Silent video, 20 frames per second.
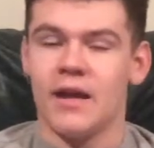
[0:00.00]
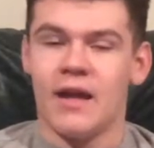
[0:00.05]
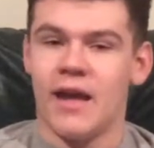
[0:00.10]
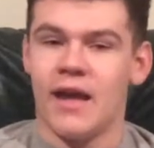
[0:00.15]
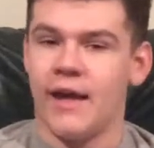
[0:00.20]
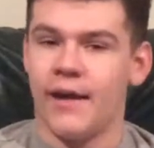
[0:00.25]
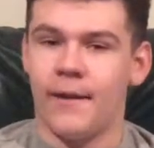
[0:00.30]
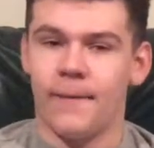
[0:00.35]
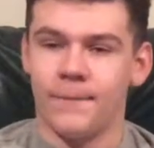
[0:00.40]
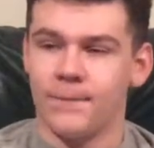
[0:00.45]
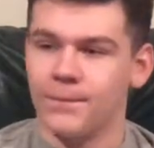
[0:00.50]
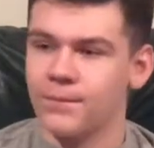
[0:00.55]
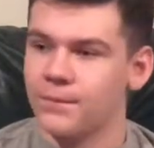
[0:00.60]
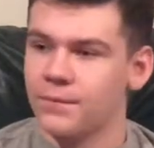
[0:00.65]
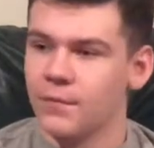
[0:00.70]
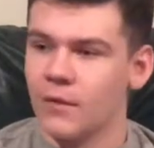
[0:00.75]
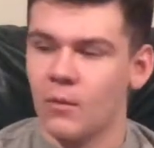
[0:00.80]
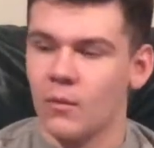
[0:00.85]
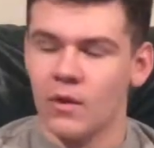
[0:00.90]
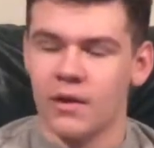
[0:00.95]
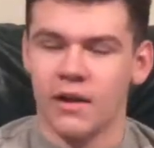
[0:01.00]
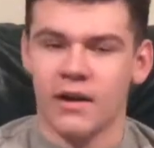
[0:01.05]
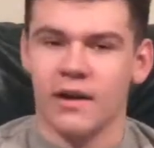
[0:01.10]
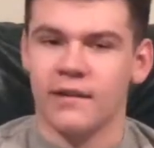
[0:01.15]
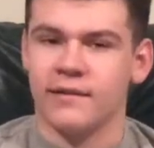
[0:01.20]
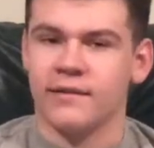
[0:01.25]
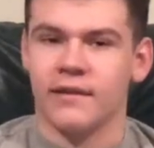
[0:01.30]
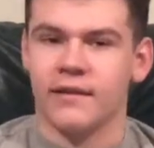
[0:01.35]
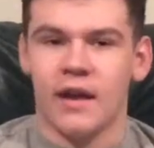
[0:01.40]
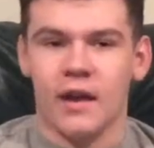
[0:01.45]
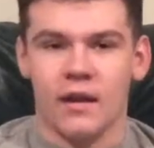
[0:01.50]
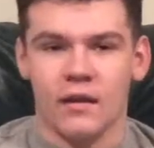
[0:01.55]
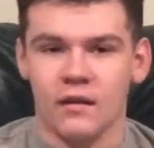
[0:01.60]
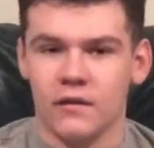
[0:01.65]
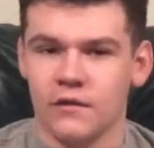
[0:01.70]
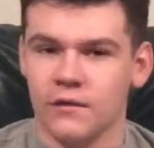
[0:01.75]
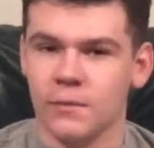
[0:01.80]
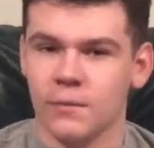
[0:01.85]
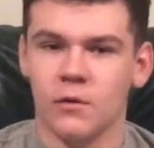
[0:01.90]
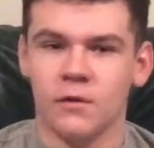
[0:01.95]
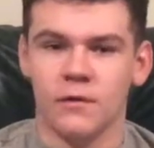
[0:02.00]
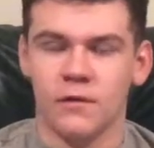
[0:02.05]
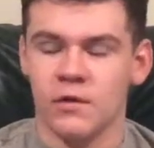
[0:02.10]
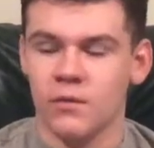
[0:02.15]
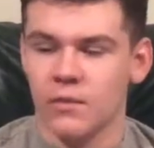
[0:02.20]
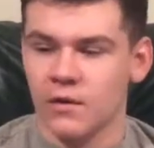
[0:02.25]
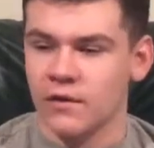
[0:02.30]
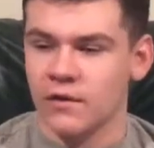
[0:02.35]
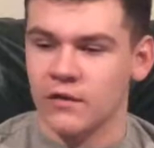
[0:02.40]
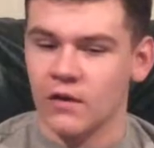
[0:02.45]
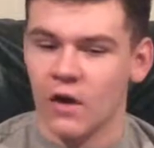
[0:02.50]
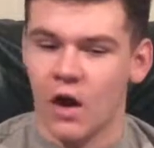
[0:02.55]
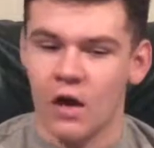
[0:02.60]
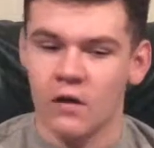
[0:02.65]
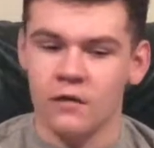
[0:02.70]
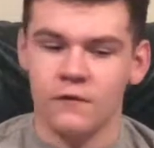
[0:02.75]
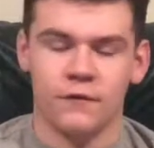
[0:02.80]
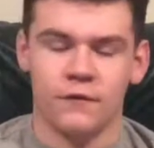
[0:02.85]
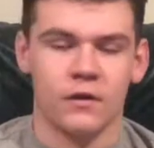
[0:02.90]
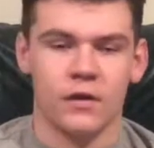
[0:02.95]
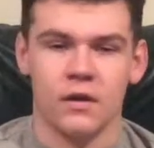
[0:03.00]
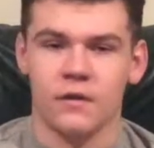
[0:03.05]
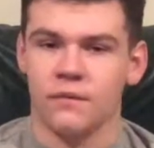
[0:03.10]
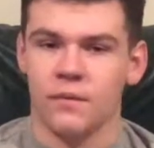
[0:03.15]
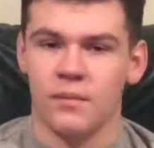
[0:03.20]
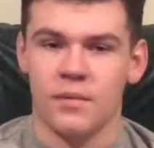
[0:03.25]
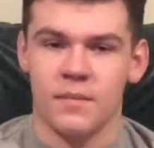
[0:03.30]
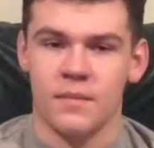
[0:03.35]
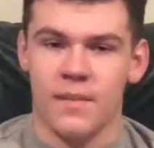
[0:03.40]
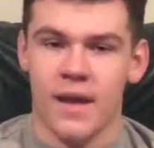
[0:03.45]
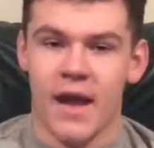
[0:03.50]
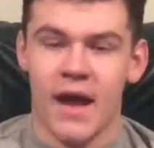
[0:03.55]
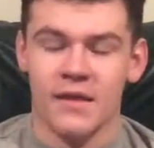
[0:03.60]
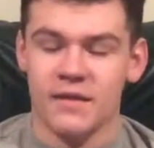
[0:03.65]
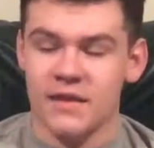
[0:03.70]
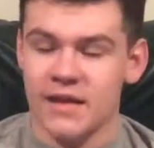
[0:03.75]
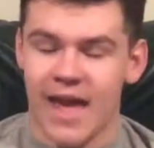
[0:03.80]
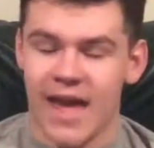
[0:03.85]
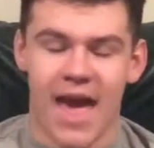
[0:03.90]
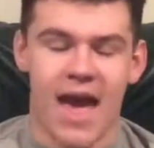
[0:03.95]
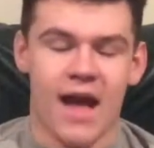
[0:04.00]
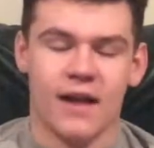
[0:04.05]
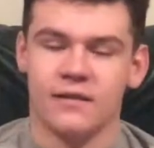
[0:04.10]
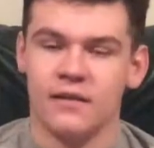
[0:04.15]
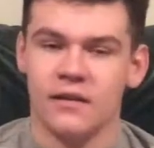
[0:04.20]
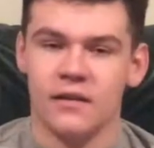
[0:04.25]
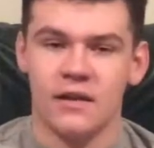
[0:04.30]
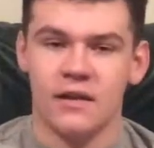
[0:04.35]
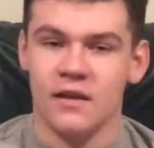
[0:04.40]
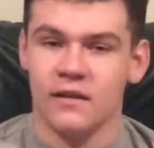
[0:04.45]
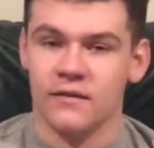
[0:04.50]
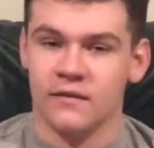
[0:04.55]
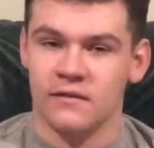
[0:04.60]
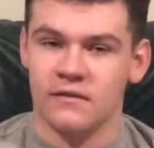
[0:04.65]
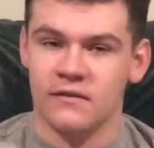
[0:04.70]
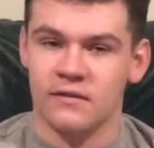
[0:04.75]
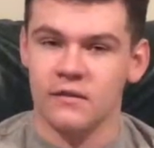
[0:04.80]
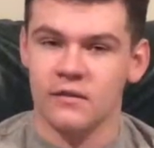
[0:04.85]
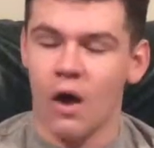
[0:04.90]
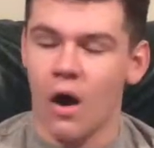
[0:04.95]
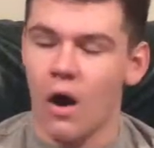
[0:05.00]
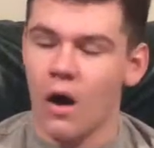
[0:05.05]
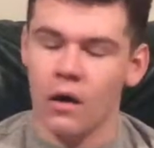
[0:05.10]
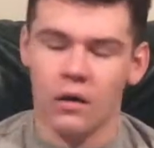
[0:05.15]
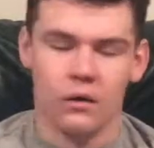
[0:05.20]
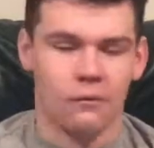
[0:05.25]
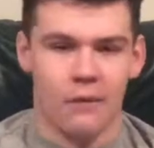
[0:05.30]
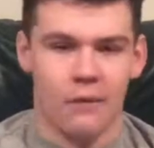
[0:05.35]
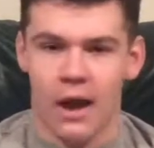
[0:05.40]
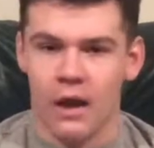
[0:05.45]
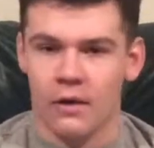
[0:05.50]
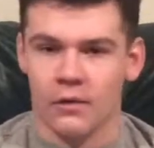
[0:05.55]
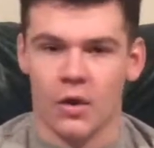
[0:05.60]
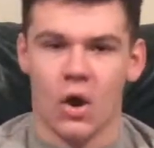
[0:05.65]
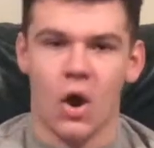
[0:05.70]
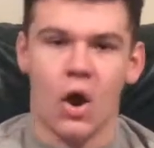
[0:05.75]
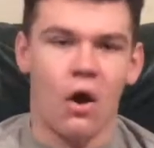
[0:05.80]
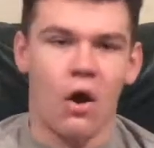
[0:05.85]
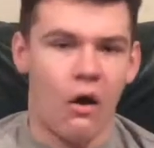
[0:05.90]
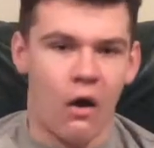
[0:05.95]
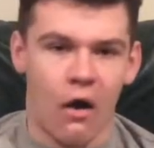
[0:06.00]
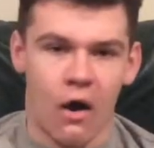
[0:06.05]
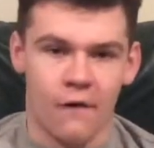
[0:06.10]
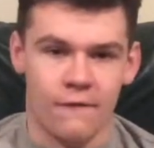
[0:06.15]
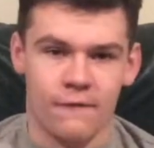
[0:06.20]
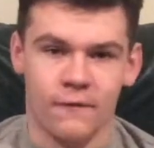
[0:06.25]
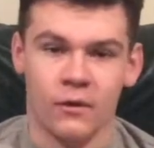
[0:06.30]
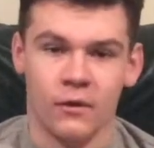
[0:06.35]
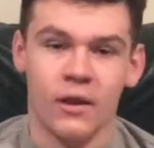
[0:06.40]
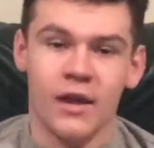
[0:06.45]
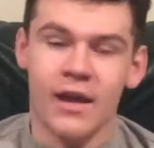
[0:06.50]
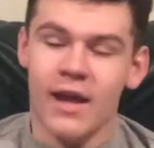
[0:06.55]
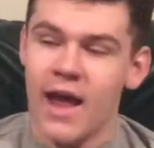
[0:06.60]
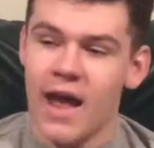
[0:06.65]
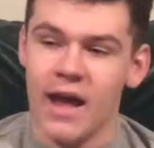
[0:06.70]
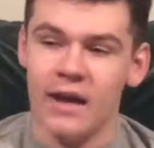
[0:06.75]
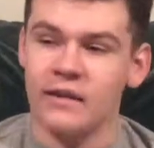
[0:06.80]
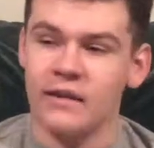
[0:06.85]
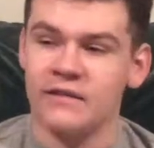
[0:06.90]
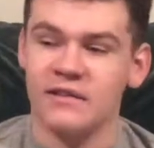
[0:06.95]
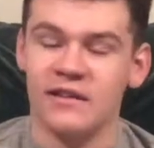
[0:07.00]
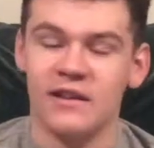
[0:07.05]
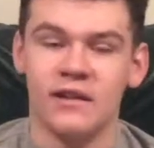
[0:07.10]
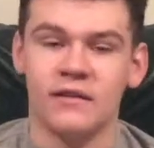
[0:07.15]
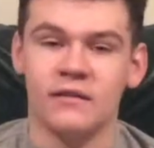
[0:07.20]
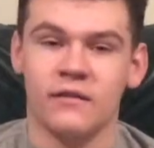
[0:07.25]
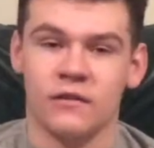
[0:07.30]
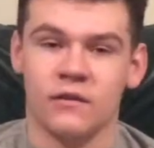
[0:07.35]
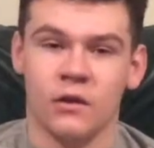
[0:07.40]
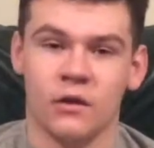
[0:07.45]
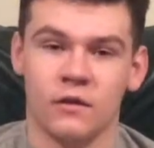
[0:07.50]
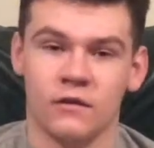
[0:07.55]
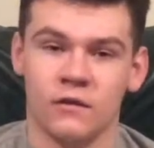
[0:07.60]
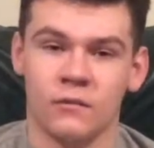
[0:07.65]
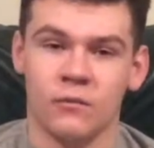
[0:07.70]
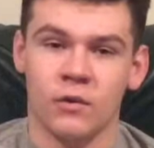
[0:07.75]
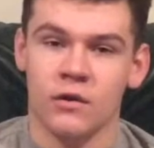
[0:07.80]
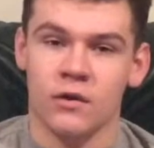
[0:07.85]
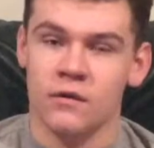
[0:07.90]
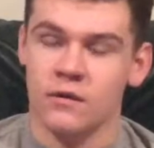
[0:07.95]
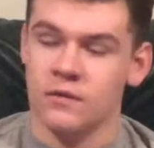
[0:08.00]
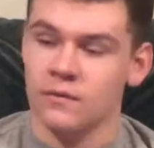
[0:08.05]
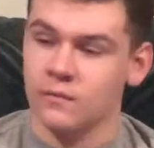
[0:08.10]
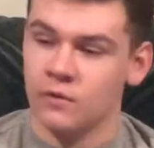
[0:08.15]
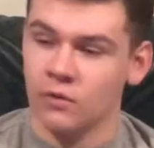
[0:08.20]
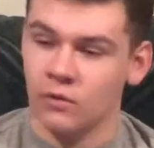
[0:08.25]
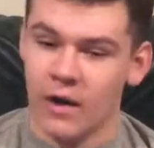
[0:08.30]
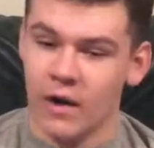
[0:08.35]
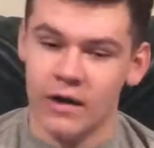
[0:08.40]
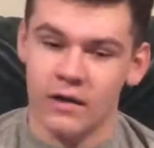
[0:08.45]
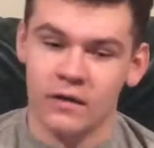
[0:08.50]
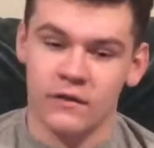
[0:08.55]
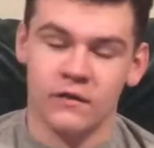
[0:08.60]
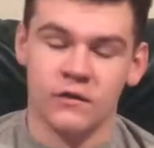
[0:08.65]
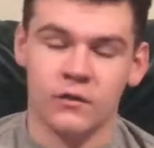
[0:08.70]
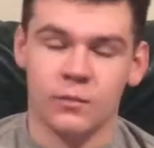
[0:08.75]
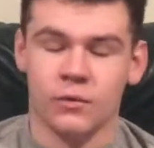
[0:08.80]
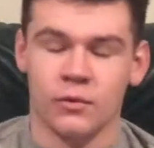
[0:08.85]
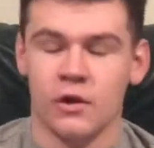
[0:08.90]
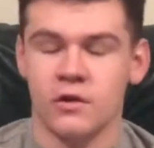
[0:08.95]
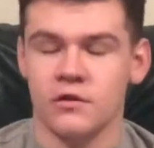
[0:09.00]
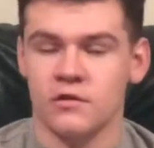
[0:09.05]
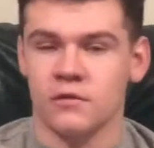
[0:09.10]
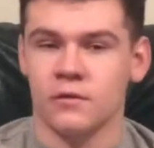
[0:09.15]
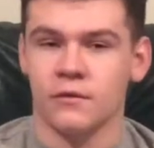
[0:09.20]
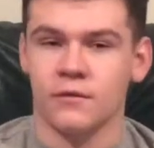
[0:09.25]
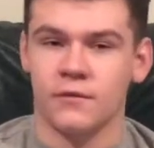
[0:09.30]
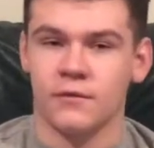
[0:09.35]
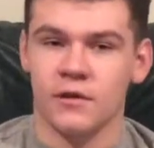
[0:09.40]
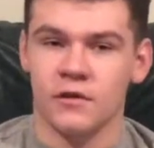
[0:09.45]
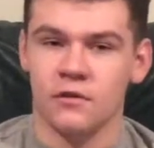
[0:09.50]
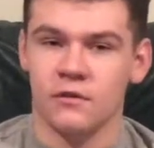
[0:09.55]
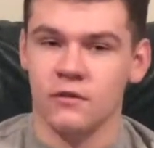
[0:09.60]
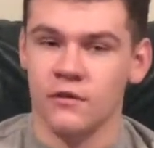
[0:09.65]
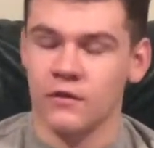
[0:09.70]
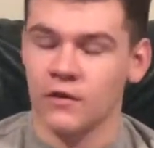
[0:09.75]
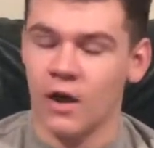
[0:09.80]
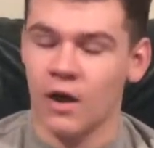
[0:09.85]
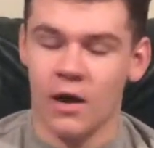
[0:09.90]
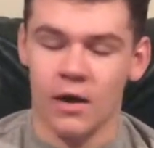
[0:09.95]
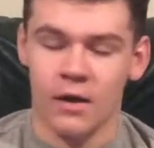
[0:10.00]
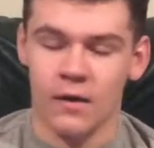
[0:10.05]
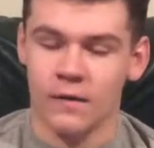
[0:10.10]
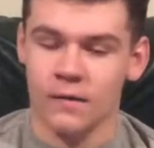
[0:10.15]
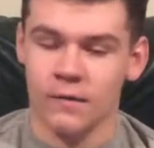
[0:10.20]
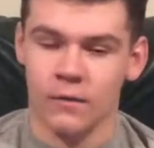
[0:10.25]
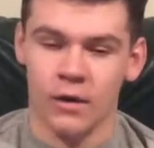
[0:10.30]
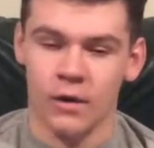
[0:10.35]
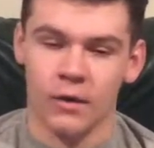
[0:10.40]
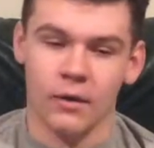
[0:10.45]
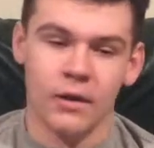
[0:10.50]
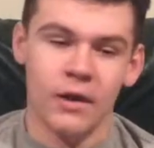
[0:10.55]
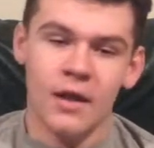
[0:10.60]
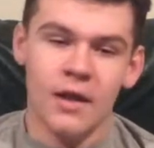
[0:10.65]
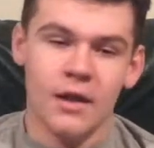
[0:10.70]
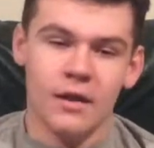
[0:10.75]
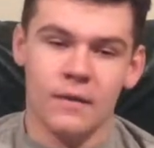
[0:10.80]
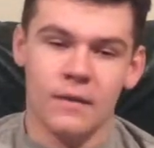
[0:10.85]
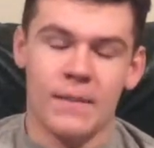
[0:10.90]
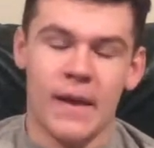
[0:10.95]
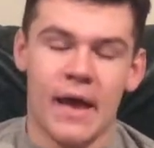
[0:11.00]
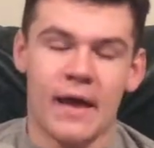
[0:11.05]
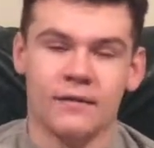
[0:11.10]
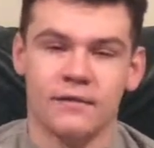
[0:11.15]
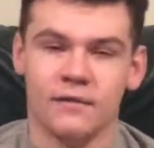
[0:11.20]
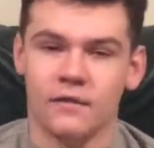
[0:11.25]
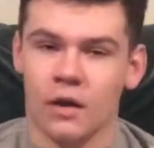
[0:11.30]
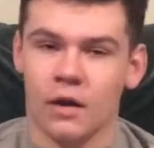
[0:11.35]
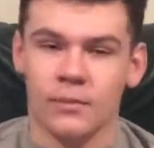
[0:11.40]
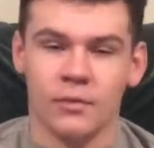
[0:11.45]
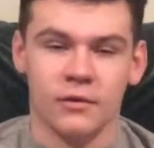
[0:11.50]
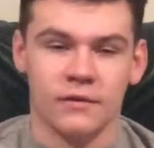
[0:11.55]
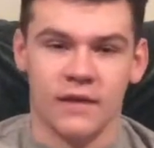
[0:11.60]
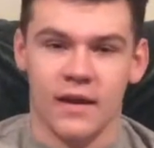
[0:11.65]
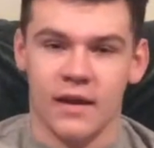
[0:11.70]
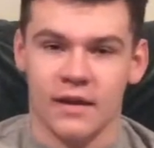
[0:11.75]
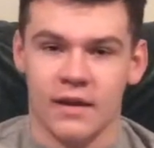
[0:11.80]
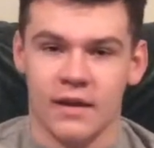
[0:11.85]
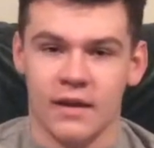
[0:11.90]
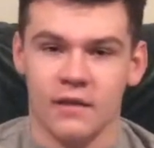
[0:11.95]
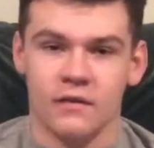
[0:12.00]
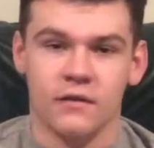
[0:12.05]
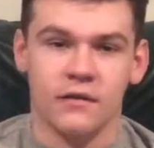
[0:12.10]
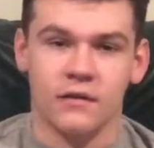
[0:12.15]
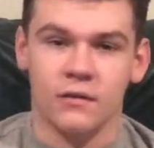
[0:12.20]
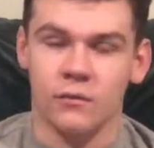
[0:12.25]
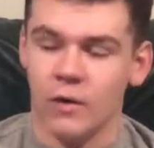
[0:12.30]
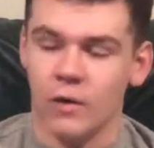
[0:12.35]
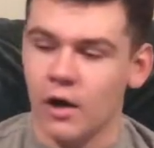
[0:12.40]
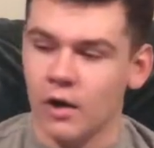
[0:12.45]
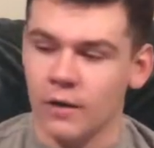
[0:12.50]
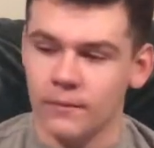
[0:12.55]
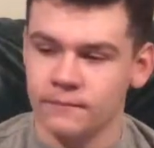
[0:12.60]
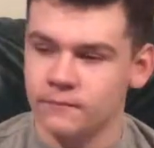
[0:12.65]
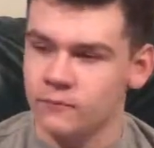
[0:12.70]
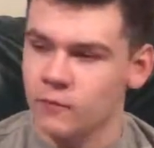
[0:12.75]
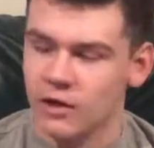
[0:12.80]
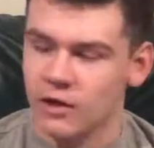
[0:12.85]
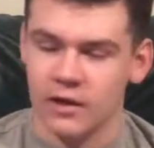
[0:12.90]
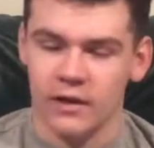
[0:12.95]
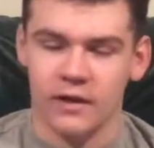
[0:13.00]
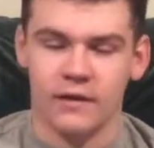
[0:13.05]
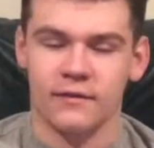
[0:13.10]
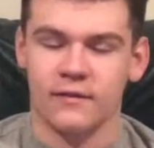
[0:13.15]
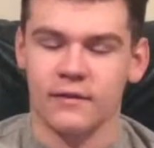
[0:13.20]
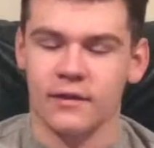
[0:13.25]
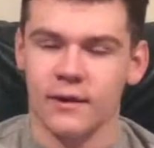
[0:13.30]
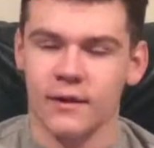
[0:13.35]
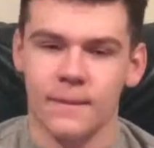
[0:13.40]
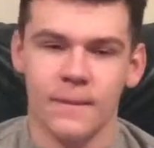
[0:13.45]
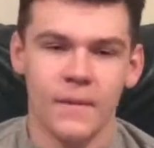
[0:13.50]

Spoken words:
And what can I say? This movie was unforgivably bad. The acting is all around awful, and it's an insult to one of the greatest inspirational figures of, well, the past couple decades. And well, what can I say?